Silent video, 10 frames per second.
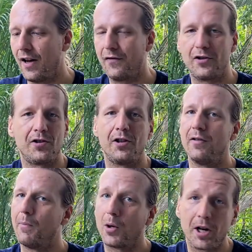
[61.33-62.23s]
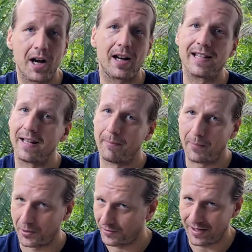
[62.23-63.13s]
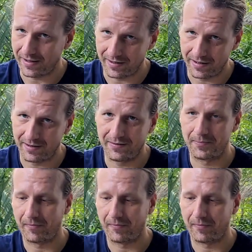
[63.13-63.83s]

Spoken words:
for certain products and processes.